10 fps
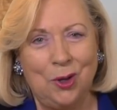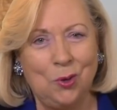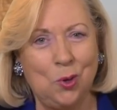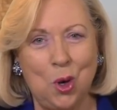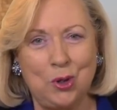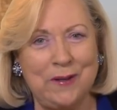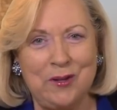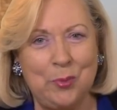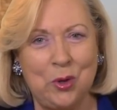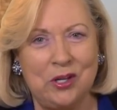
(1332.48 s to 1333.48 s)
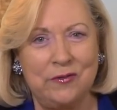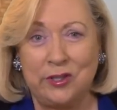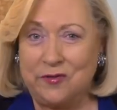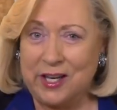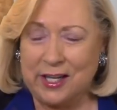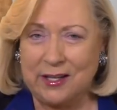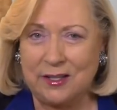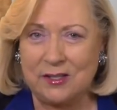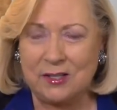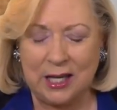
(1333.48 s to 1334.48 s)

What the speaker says: Quoting the book of Leviticus,